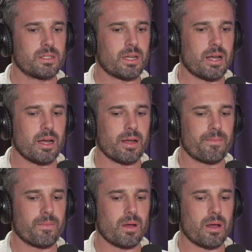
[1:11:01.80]
I, I,
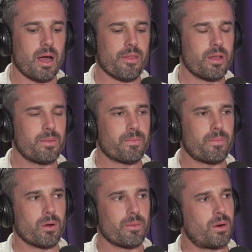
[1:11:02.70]
I think
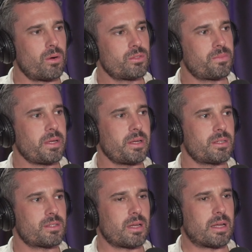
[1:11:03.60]
Port Moresby
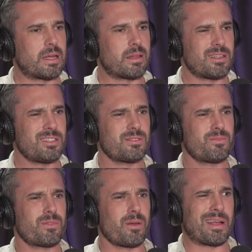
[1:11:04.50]
is like, this is
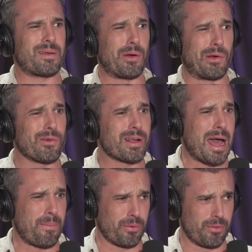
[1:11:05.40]
the, like murder
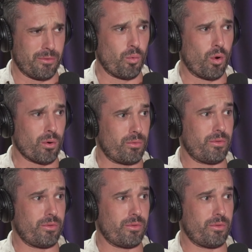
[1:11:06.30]
capital of the world.